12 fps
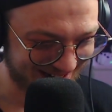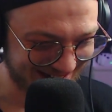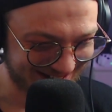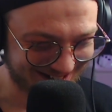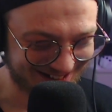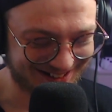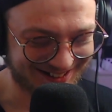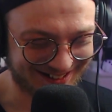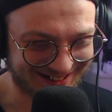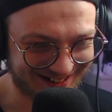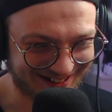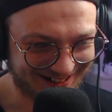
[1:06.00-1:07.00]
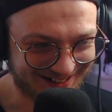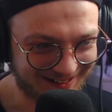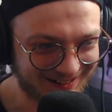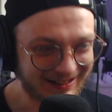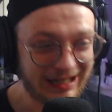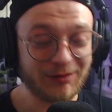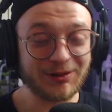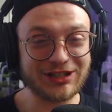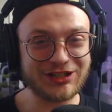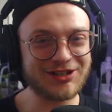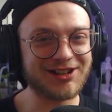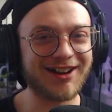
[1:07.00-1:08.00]
bad. Oh.
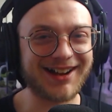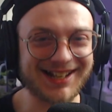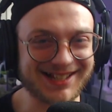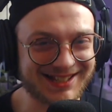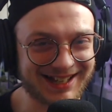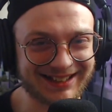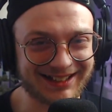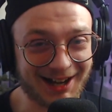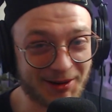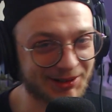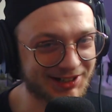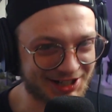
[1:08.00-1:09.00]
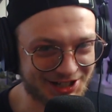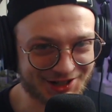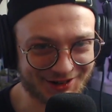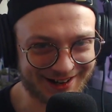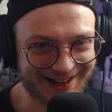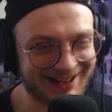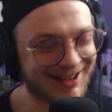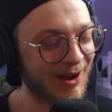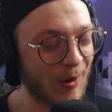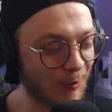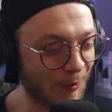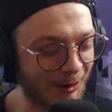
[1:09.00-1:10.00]
When you guys said I would enjoy
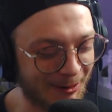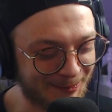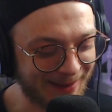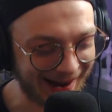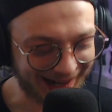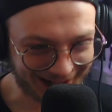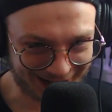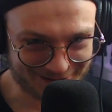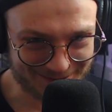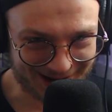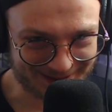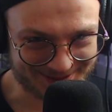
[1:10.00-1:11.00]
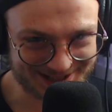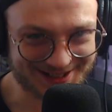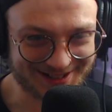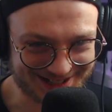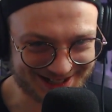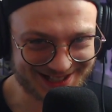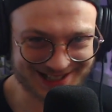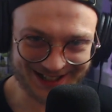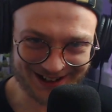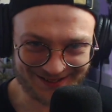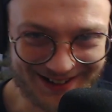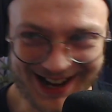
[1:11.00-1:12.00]
Wombat Kebabs because it's
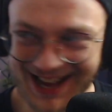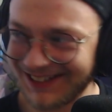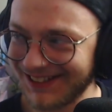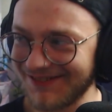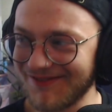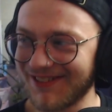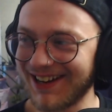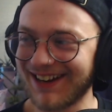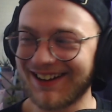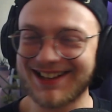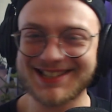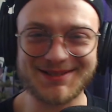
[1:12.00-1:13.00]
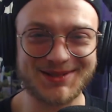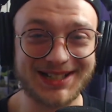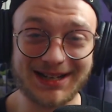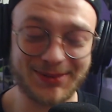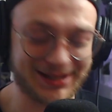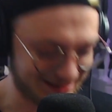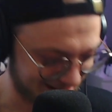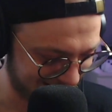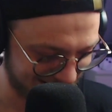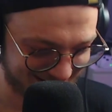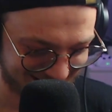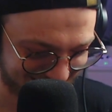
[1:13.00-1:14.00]
slower, I didn't realize it was going to be
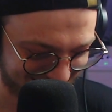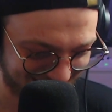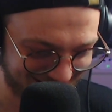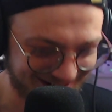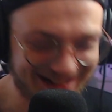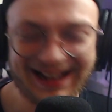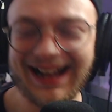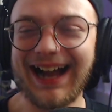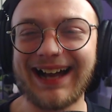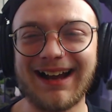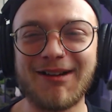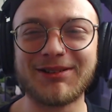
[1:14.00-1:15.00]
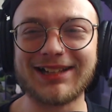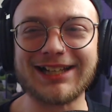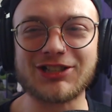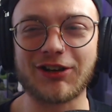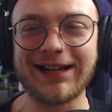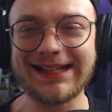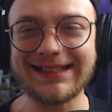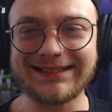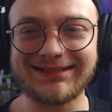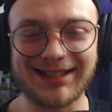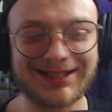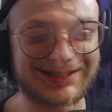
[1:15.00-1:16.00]
this slow and I would enjoy it
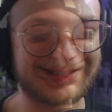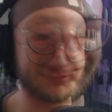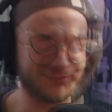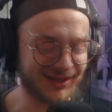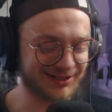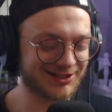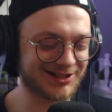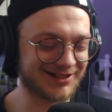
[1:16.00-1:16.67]
this much.